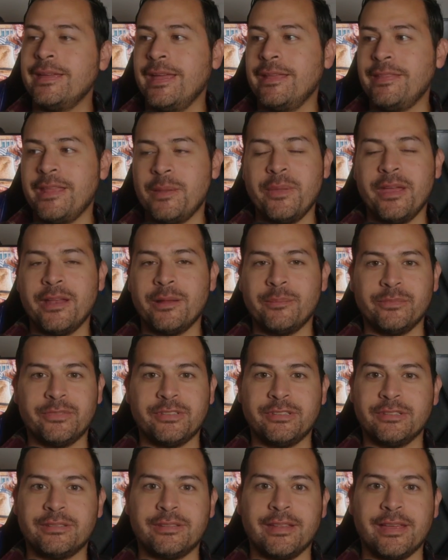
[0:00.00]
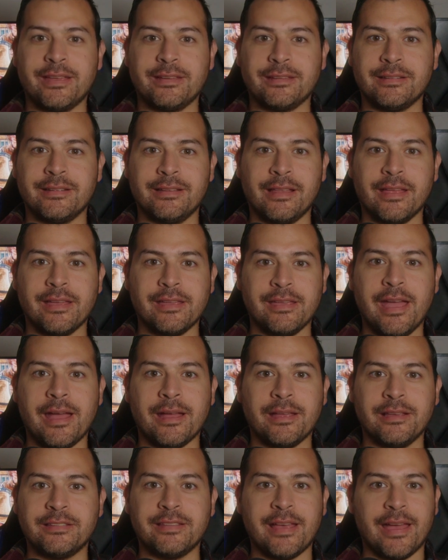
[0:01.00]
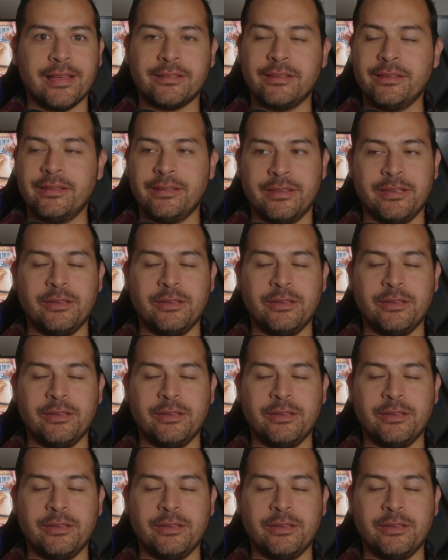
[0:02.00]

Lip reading: and they made him just like yeah, exactly.